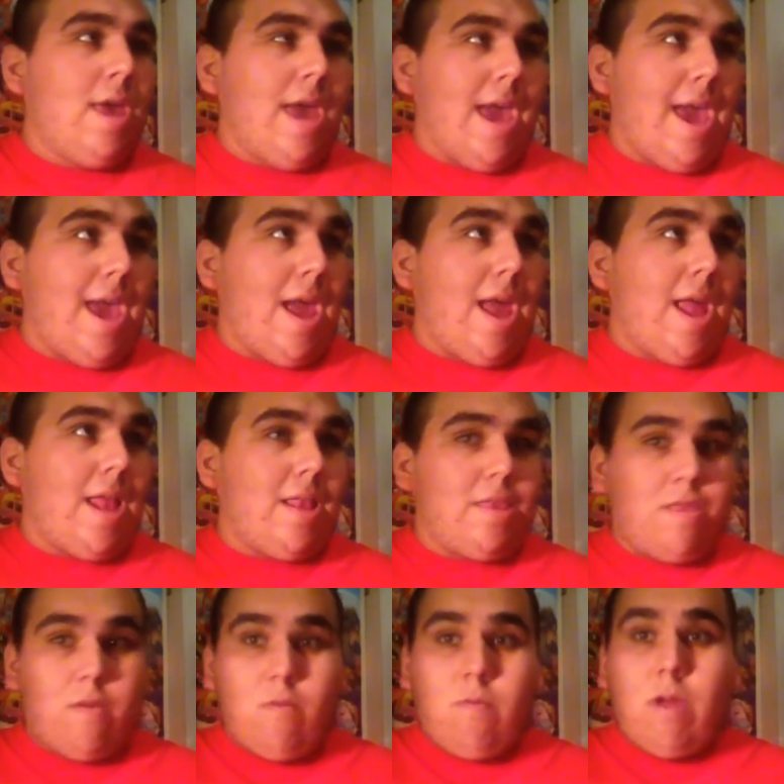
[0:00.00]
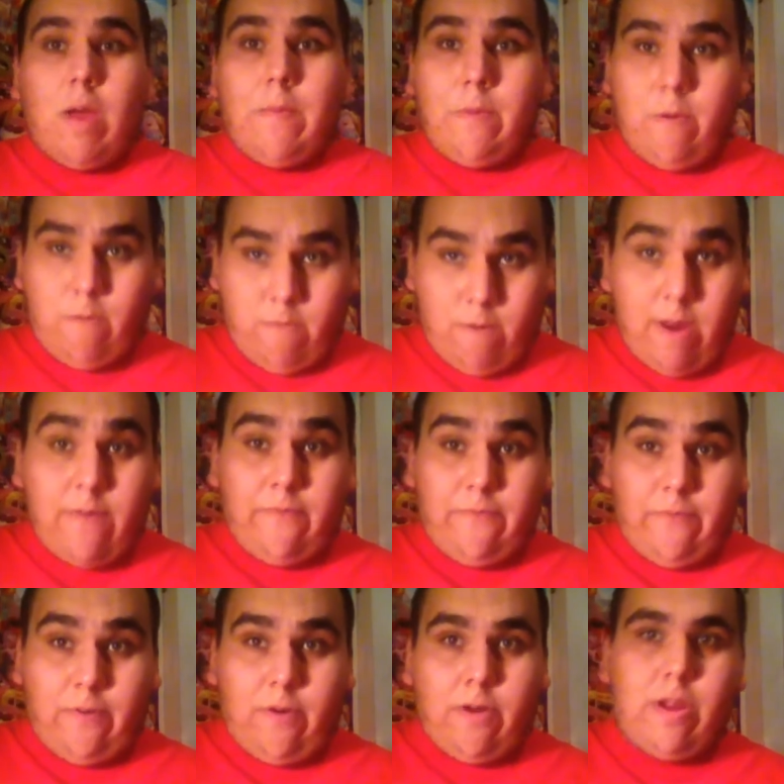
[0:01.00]
and the Robert
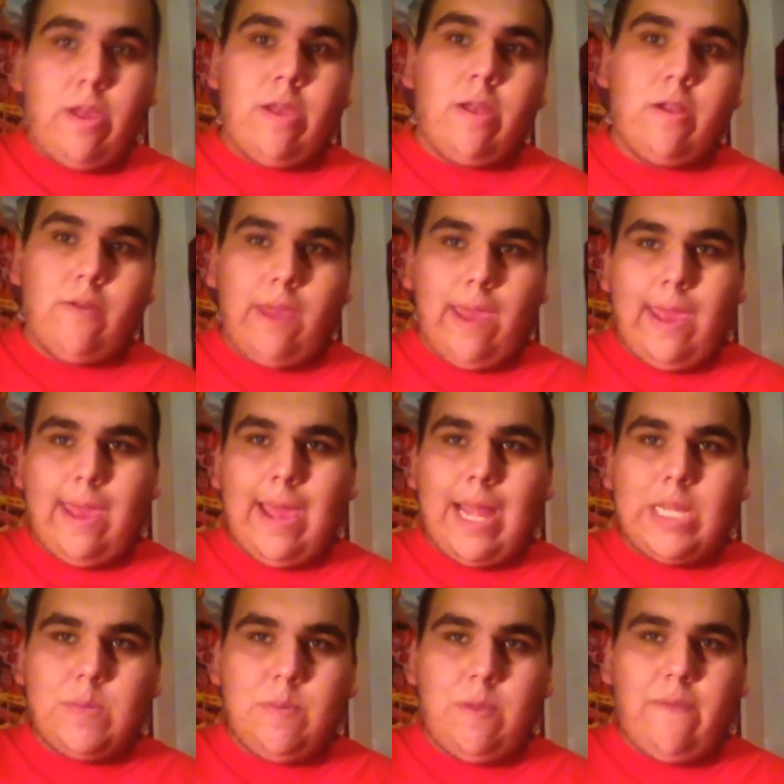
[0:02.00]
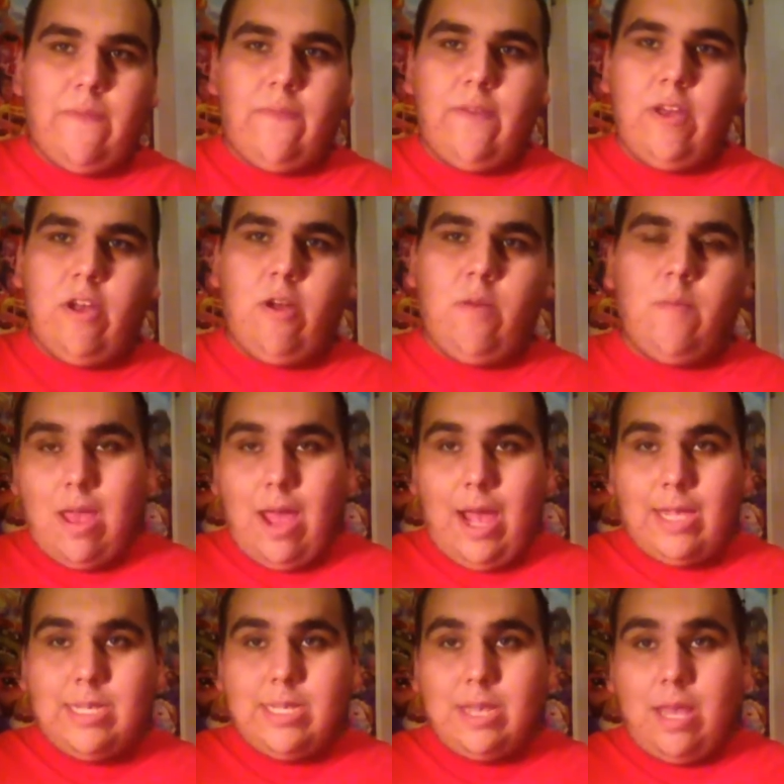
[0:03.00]
Redford Great Gatsby film.
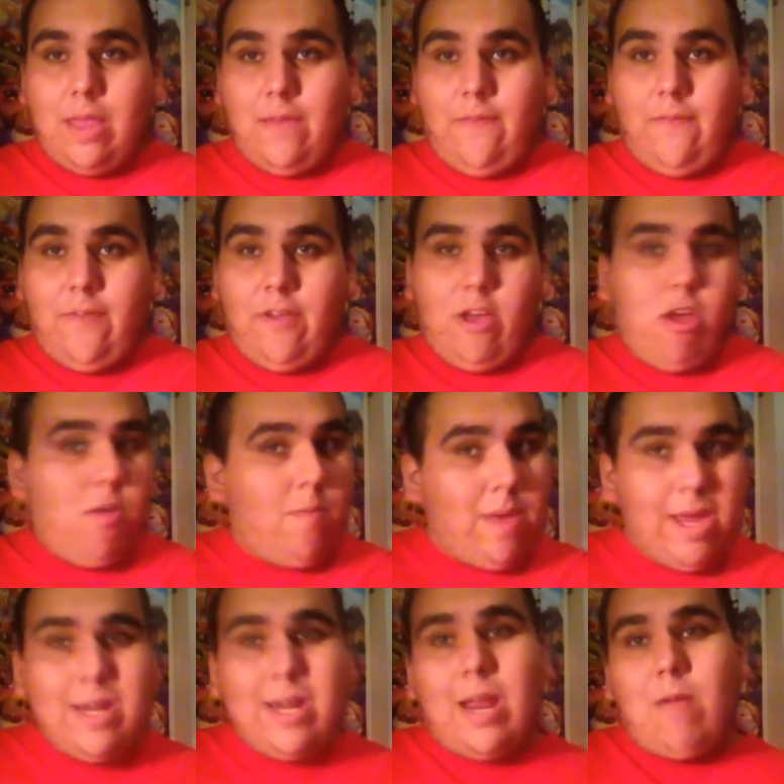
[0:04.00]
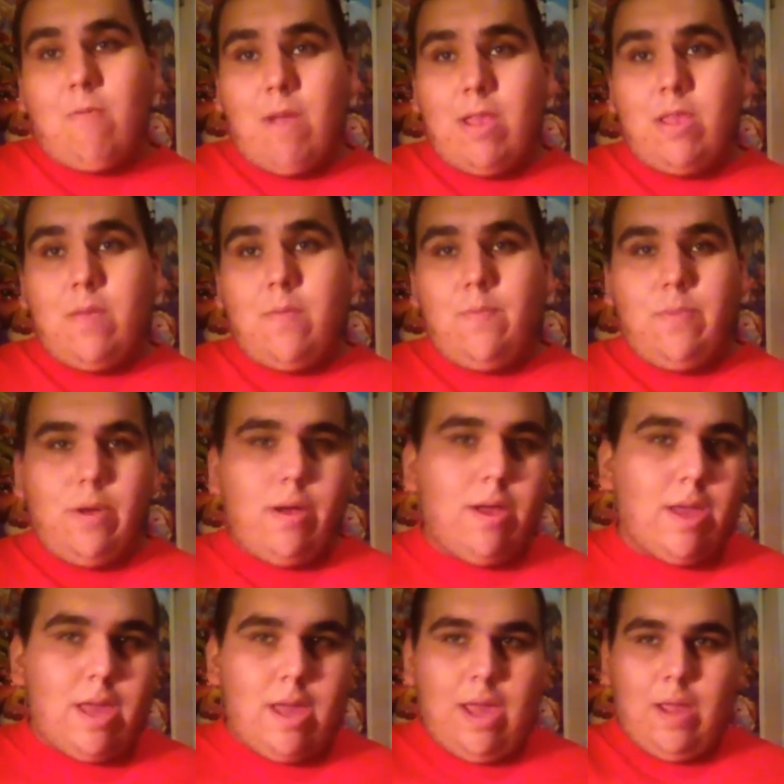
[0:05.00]
I saw the film and I read the
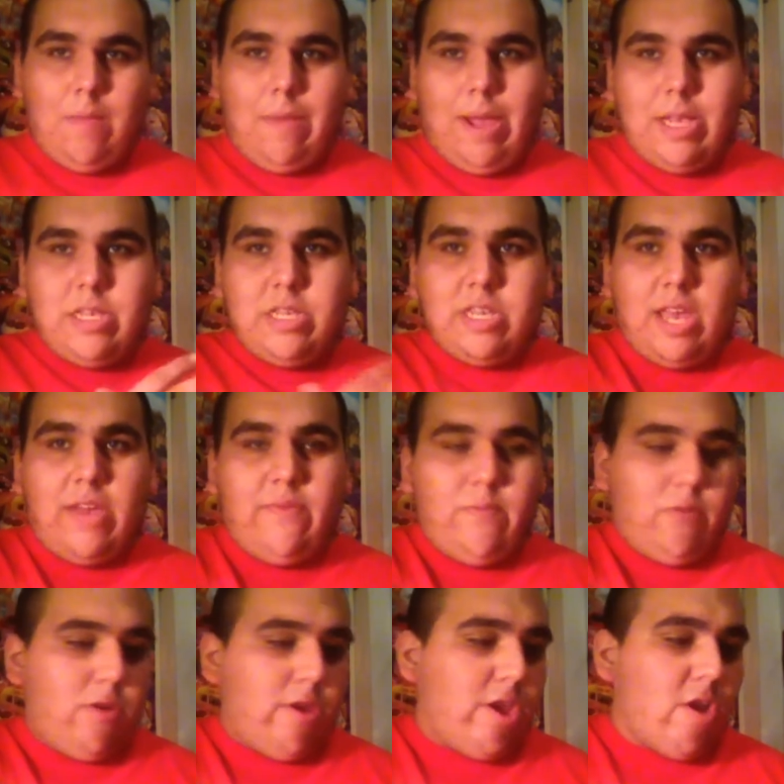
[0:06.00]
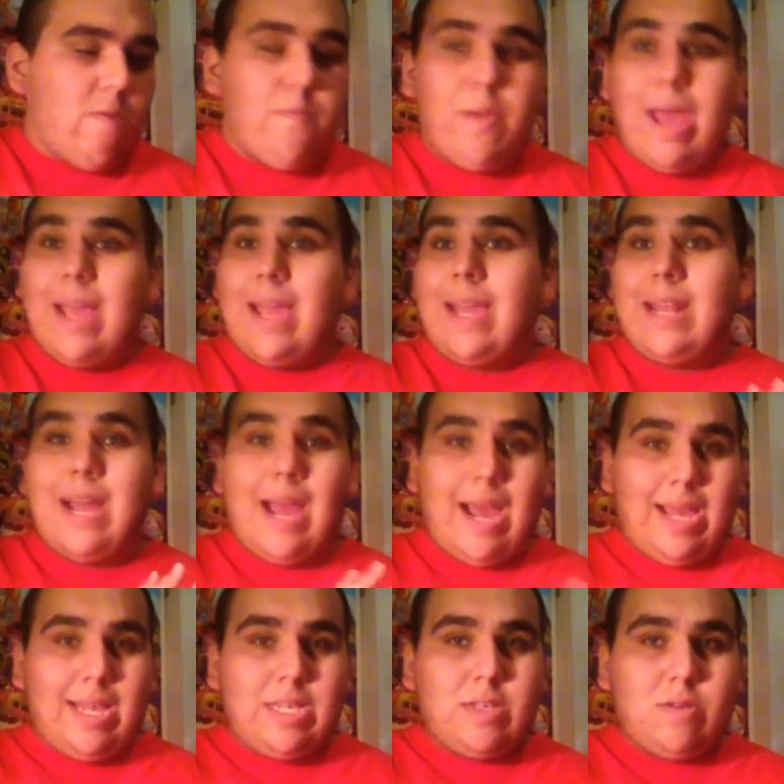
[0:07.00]
book in my sophomore year back in
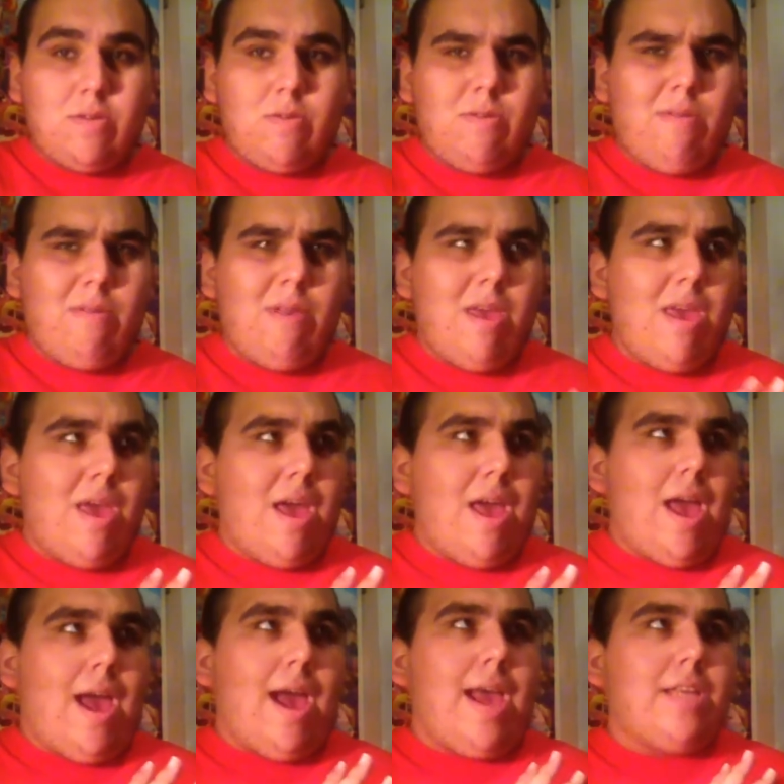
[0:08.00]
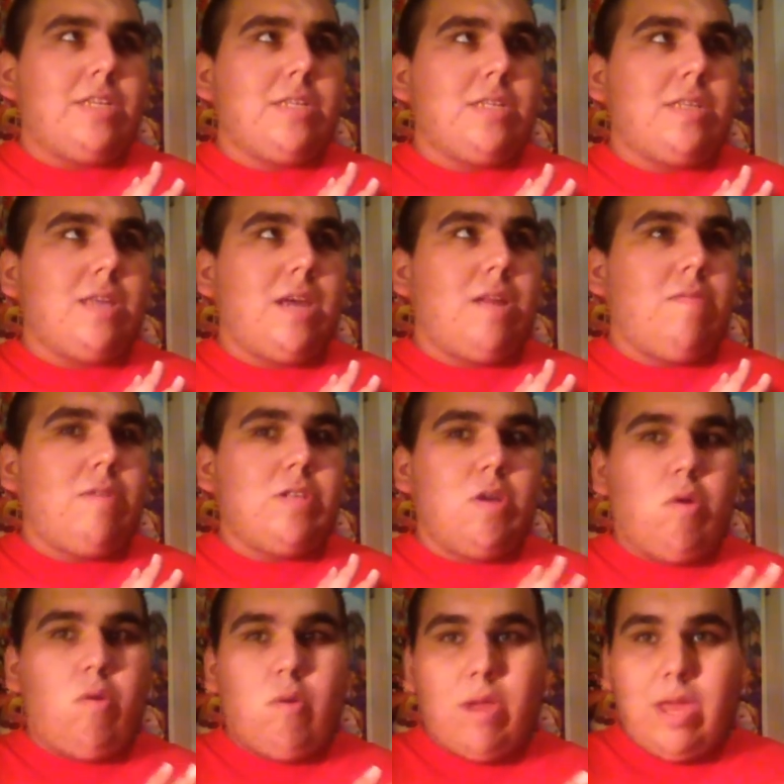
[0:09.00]
high school. I just thought it was
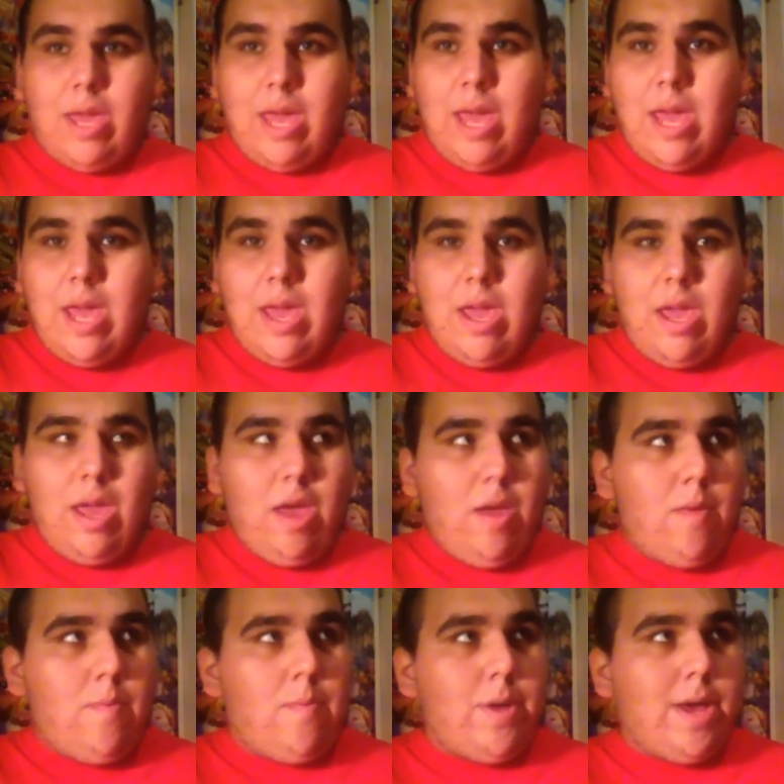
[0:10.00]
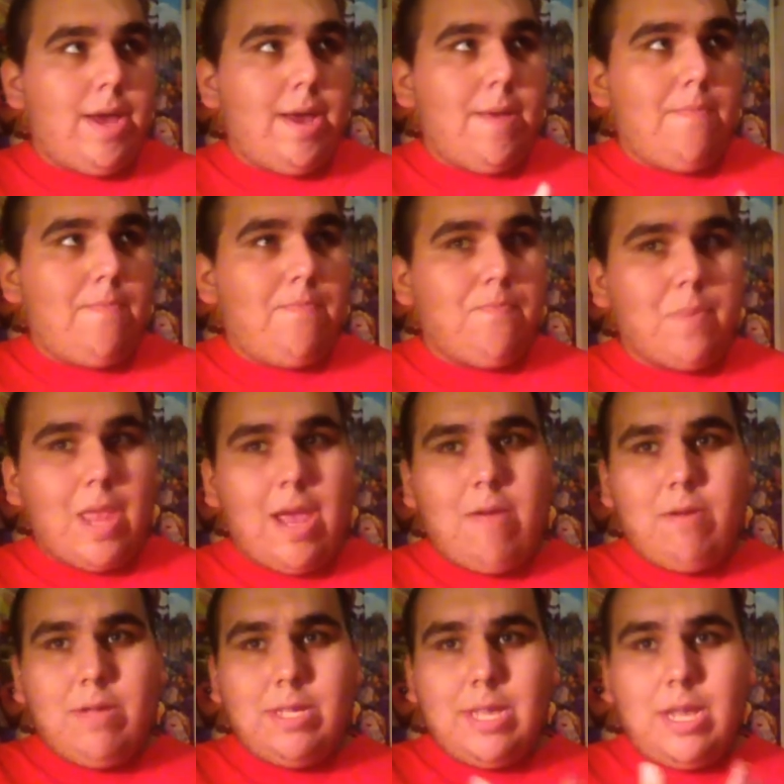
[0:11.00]
okay, but I
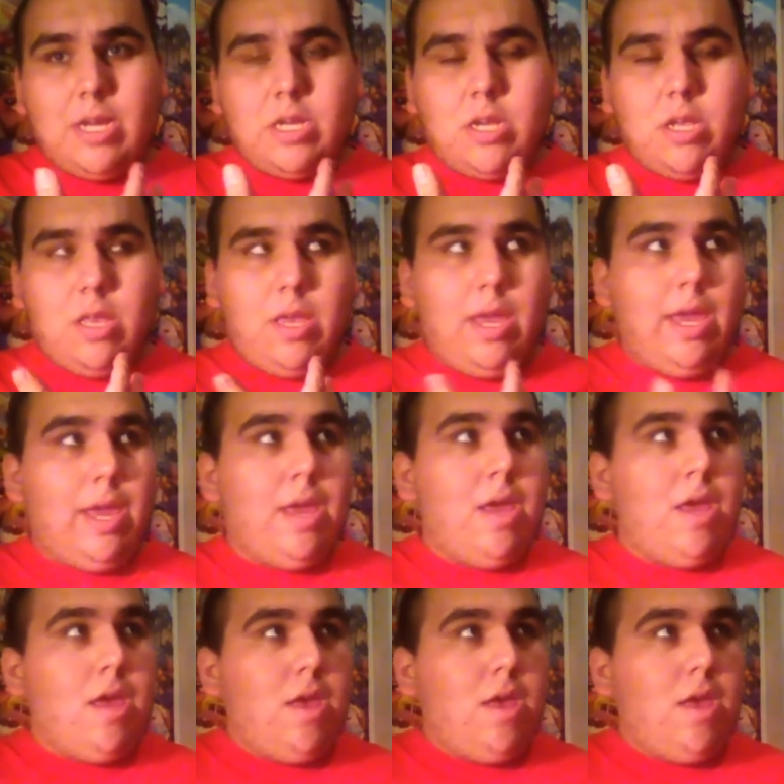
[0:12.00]
was actually